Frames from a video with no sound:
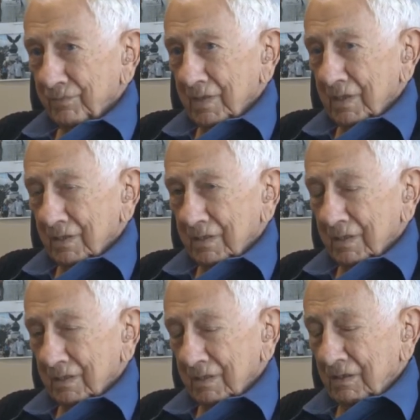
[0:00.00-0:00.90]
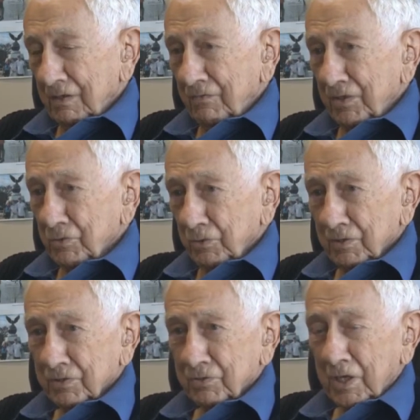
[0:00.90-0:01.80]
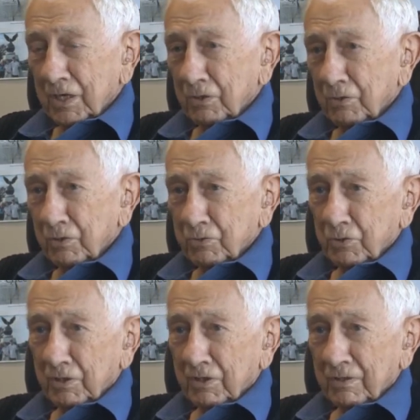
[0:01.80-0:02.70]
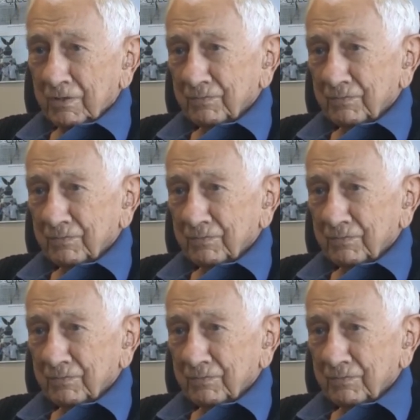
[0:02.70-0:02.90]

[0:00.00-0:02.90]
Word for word: The, the individual trying to go to the toilet,